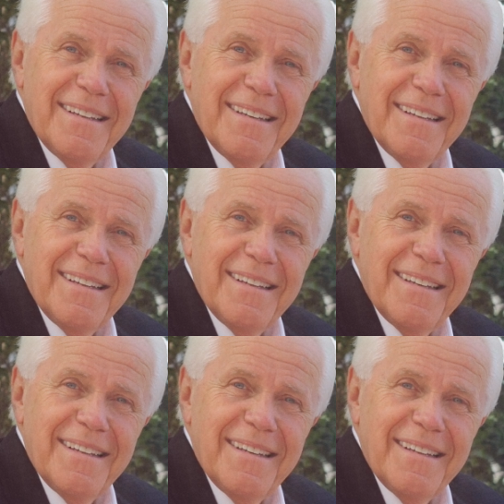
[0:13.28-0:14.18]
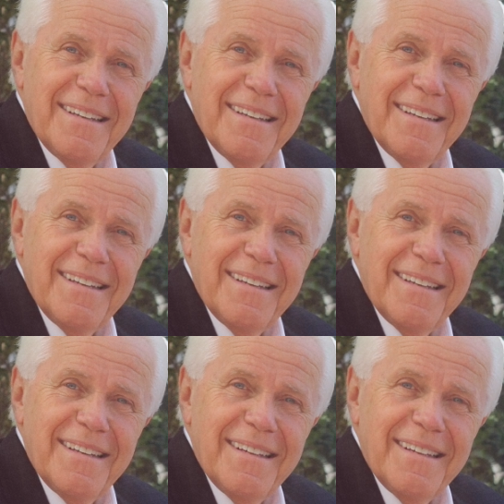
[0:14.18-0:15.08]

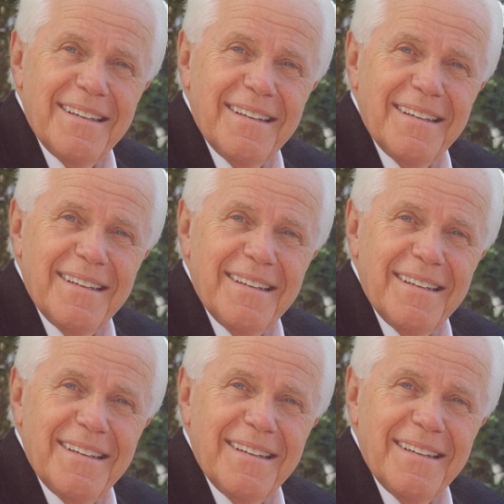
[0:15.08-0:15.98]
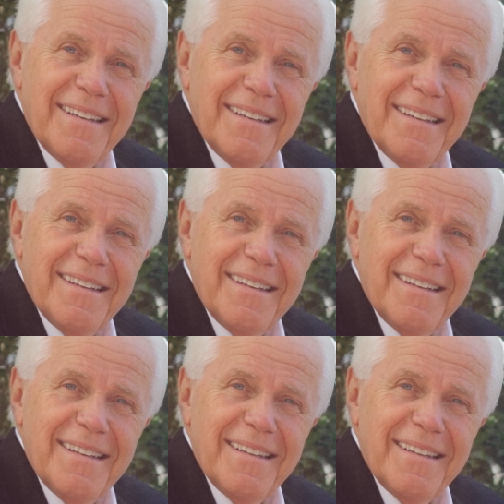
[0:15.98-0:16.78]
[no speech]